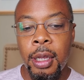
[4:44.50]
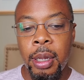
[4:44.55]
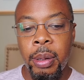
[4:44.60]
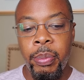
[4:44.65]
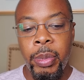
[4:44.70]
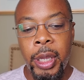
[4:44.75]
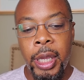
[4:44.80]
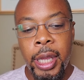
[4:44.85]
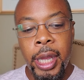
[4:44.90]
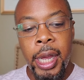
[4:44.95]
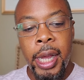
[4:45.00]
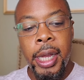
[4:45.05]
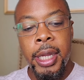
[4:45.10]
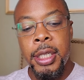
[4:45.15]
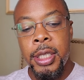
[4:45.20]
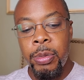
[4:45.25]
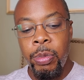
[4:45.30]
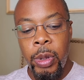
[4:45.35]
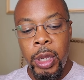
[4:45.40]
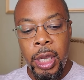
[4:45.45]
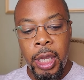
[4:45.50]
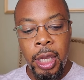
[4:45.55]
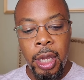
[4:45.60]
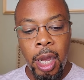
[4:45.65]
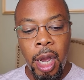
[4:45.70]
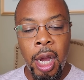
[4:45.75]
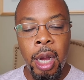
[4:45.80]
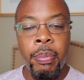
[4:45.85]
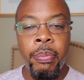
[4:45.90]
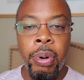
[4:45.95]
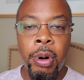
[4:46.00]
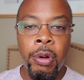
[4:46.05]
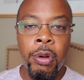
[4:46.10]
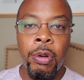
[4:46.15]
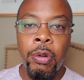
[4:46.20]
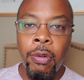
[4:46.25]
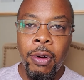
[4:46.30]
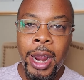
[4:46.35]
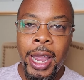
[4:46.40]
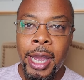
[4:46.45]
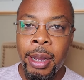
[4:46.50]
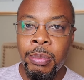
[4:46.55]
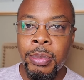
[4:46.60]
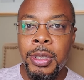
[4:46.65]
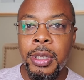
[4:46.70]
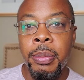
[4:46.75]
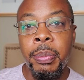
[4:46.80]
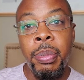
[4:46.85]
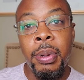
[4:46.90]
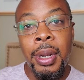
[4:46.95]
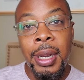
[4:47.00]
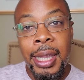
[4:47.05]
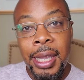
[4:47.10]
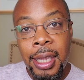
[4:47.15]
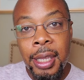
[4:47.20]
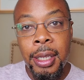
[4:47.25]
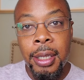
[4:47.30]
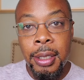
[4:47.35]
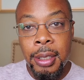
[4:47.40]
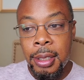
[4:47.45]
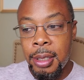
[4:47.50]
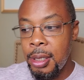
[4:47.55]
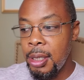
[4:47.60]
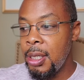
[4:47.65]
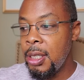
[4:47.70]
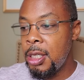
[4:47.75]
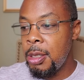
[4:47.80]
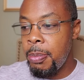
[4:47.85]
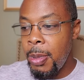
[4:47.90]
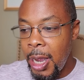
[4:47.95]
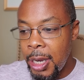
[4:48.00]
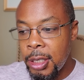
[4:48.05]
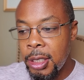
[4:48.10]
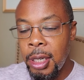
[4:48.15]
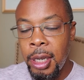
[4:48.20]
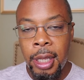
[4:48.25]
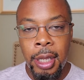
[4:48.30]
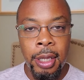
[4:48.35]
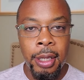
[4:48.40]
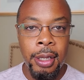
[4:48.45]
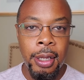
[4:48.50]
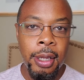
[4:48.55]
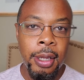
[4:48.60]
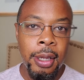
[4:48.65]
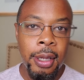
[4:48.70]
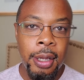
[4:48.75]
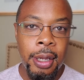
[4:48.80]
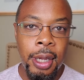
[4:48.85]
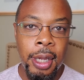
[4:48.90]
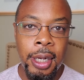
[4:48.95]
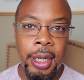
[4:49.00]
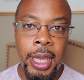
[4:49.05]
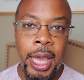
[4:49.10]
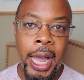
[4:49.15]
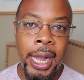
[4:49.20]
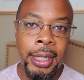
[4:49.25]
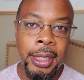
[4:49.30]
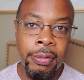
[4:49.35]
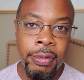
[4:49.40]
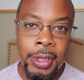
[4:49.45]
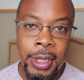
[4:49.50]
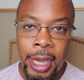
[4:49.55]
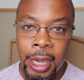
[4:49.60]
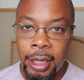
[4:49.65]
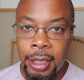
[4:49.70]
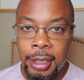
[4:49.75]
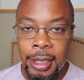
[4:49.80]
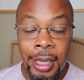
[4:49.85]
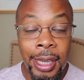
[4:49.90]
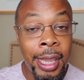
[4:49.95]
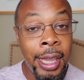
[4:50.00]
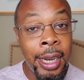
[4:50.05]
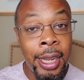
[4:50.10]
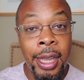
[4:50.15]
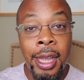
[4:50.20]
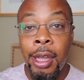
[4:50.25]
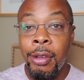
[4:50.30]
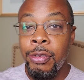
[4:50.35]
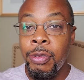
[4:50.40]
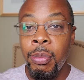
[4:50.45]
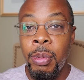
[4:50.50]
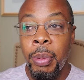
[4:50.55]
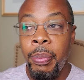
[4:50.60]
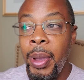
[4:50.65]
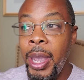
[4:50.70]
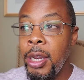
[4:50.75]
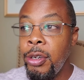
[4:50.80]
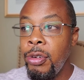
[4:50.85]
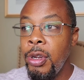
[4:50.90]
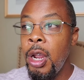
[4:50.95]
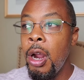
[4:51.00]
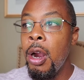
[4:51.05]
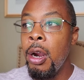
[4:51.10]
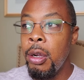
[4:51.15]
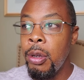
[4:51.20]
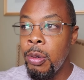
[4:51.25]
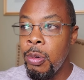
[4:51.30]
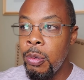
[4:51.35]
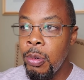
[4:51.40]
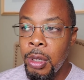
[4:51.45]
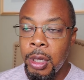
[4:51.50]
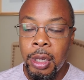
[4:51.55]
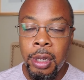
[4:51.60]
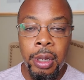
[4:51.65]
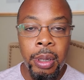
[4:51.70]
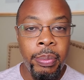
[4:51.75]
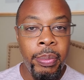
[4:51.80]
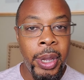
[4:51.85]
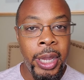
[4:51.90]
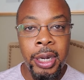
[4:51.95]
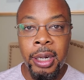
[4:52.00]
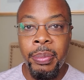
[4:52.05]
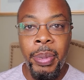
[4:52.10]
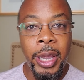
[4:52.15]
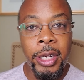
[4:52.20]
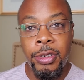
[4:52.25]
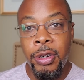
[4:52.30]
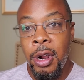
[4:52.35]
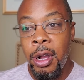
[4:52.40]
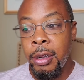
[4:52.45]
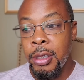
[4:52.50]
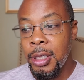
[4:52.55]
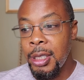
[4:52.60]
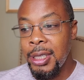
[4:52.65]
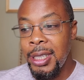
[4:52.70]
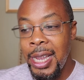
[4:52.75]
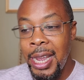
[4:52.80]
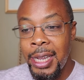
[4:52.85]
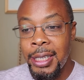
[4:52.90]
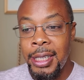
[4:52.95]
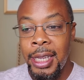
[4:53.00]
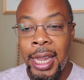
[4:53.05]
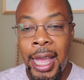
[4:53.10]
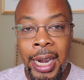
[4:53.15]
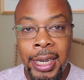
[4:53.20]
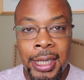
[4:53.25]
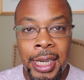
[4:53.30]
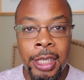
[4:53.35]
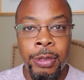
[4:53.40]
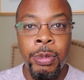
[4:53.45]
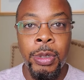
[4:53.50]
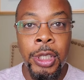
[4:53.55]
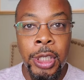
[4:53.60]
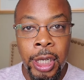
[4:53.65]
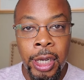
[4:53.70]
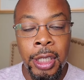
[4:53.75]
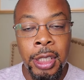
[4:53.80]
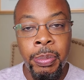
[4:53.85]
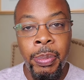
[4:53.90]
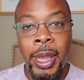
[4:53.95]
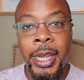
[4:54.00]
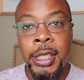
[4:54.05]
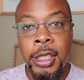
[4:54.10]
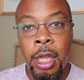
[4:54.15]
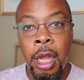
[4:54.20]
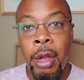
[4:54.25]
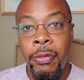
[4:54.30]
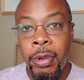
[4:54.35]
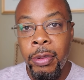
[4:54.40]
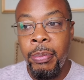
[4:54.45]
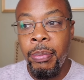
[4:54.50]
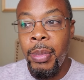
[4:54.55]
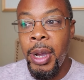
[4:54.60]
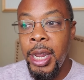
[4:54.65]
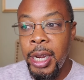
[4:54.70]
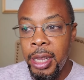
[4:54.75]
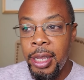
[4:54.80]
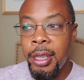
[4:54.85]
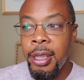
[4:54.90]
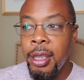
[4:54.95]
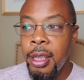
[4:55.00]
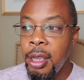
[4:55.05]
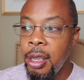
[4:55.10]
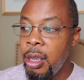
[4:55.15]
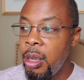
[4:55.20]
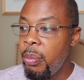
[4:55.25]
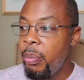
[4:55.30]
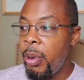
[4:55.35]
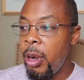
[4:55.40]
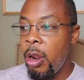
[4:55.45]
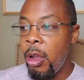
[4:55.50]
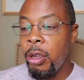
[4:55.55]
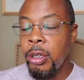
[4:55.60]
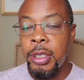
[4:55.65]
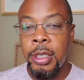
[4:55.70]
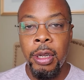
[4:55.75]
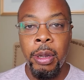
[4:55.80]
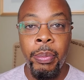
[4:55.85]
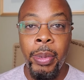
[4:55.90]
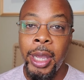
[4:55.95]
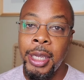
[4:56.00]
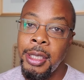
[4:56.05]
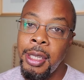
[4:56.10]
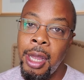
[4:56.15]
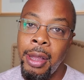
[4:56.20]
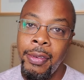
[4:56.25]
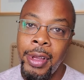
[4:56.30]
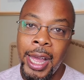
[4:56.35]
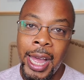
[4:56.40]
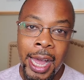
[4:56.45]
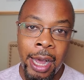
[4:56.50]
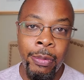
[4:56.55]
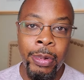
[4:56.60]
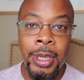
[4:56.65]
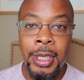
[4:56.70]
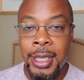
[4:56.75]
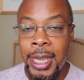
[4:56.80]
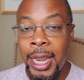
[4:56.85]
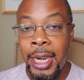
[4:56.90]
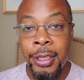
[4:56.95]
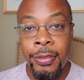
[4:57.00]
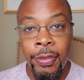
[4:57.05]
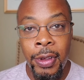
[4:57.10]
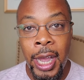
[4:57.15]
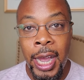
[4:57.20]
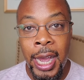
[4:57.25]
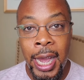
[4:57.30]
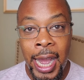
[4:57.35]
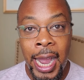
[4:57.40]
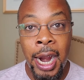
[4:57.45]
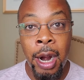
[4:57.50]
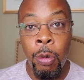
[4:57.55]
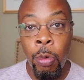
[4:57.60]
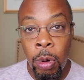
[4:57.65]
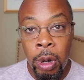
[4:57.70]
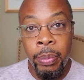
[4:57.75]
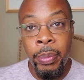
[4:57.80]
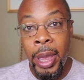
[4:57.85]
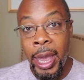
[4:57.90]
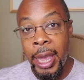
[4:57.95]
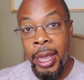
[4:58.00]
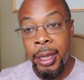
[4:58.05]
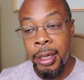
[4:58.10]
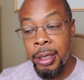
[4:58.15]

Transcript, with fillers: because we are programmed to please, especially in the act of sex. Again, it comes from a patriarchal, being in a patriarchal society. A lot of times we're judged based off of money, but also based off of how we satisfy our woman.